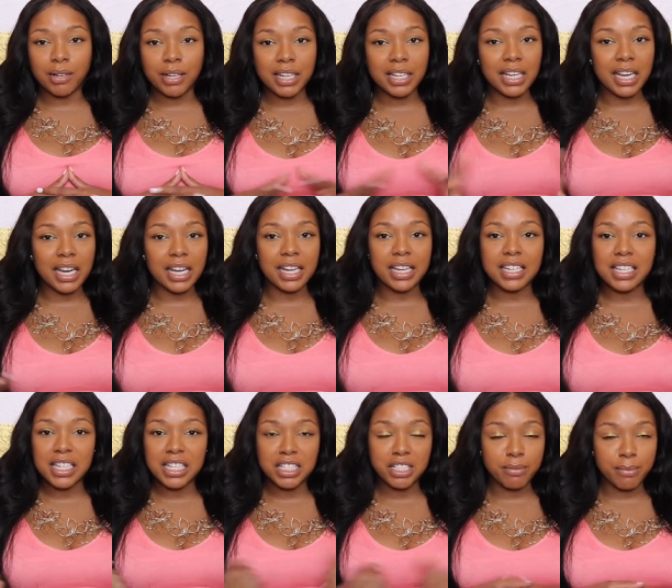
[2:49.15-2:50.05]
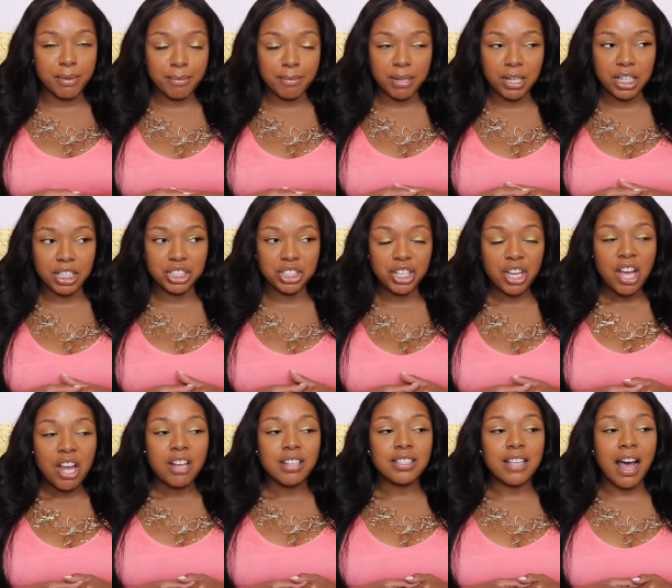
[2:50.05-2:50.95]
It didn't teach me much.
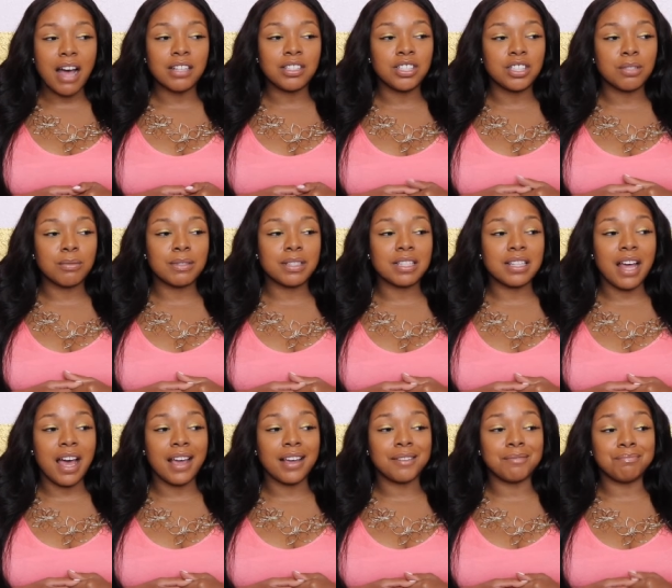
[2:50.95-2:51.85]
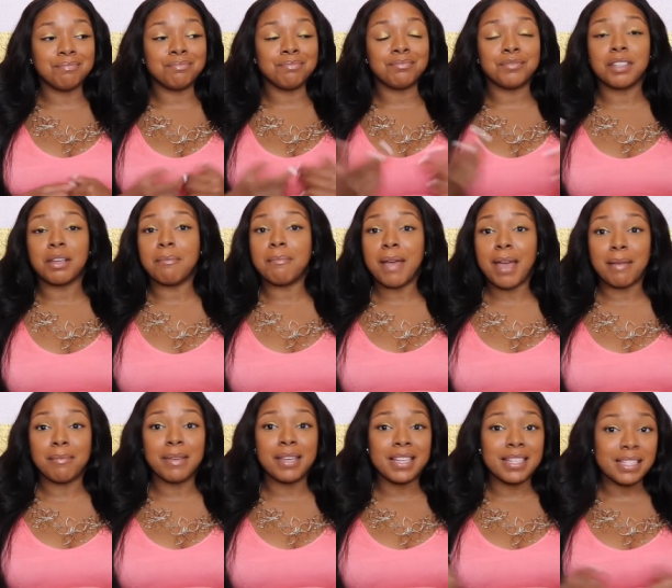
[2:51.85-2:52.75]
So I just was like, mm,
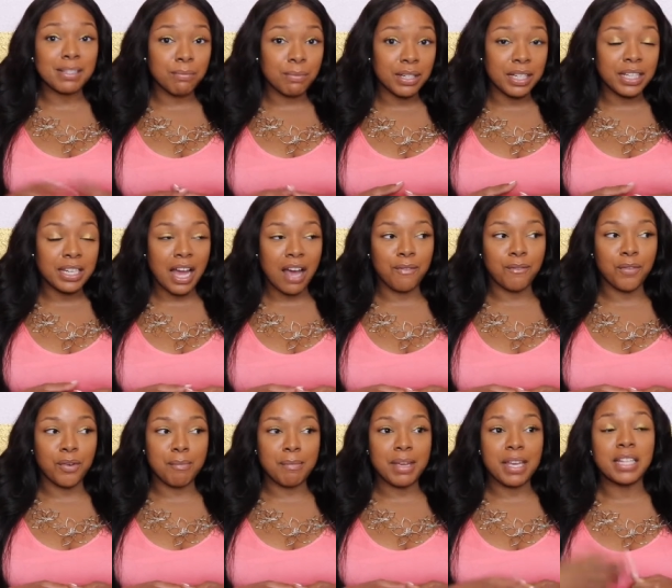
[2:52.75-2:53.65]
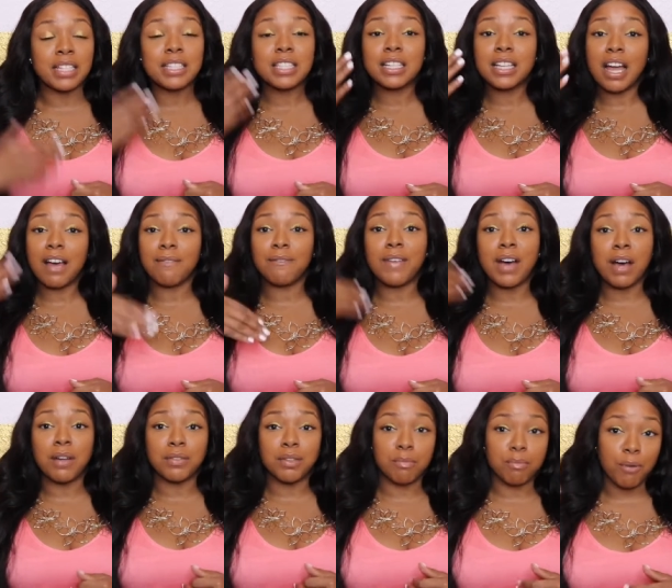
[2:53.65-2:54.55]
maybe it's really not for me, until I
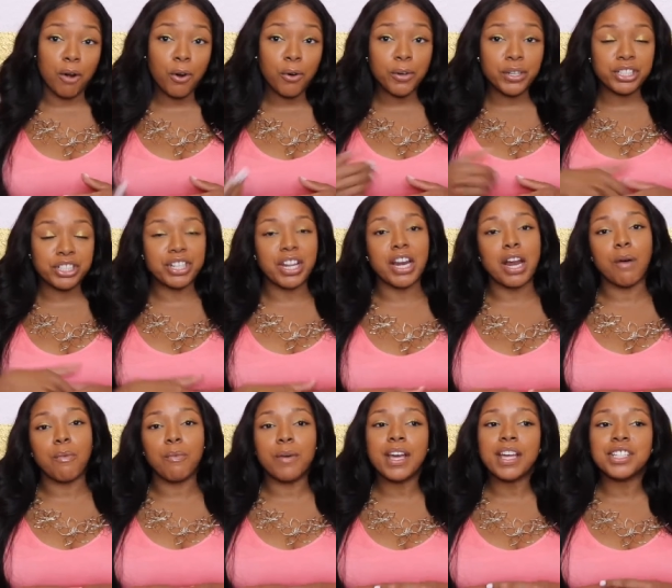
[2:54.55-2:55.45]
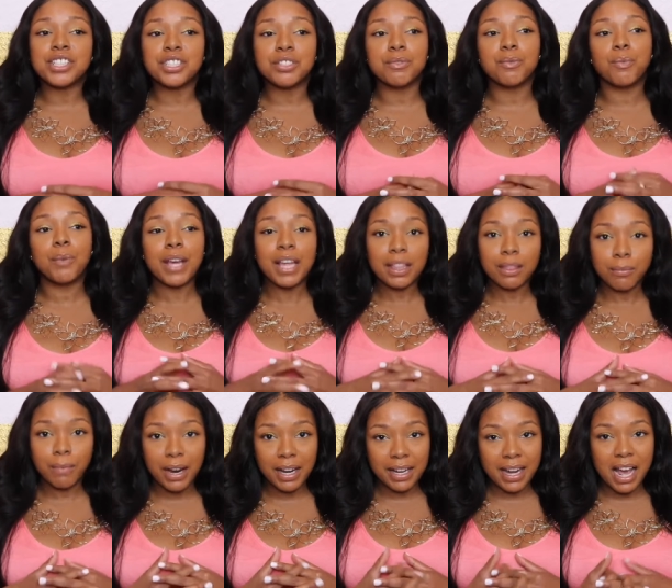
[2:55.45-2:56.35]
found the brokerage that I'm with, with
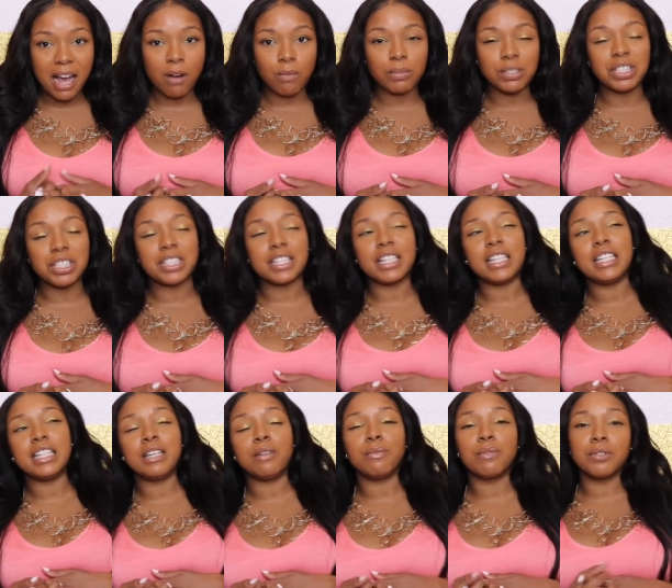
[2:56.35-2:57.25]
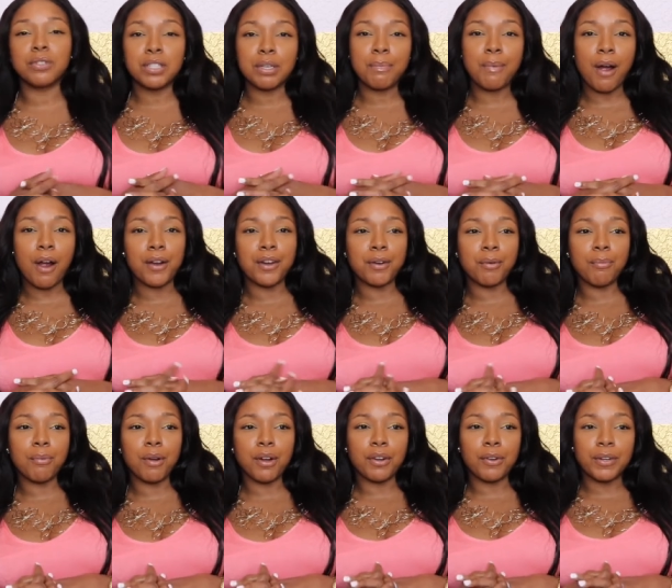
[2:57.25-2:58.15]
right now, which is Elite Realty Partner
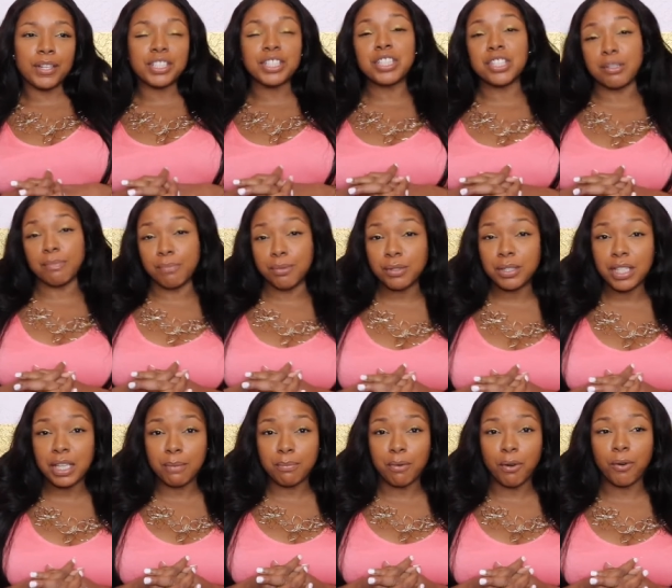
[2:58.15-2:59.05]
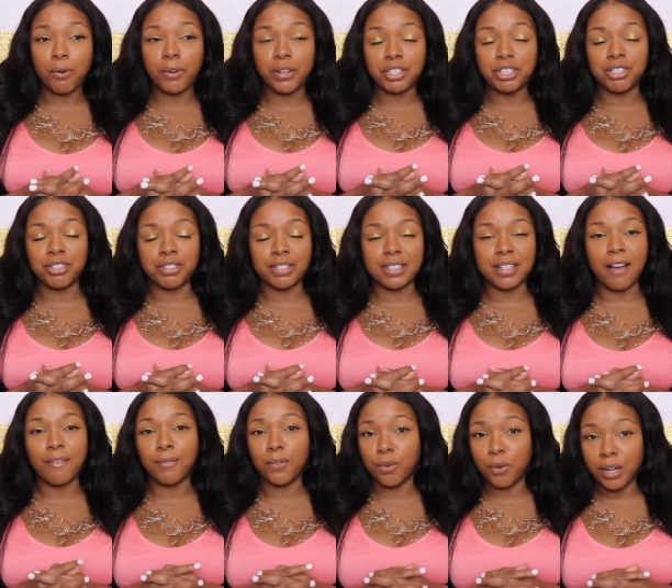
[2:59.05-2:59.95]
Brokerage. It's a boutique brokerage here in
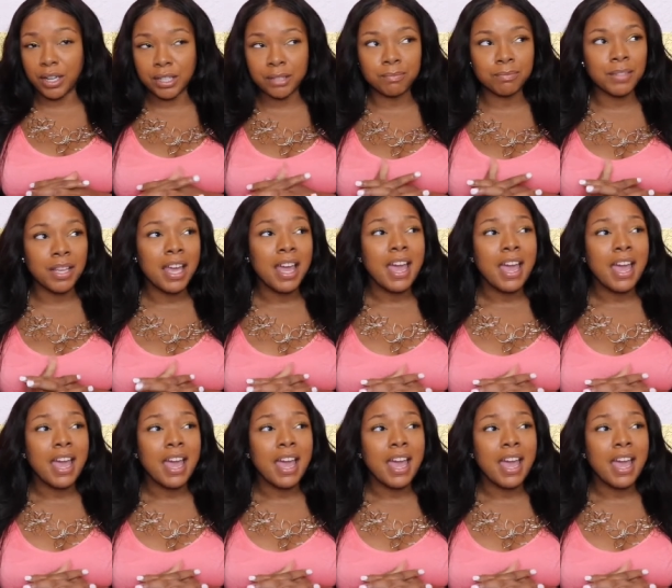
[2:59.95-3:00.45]
South Florida.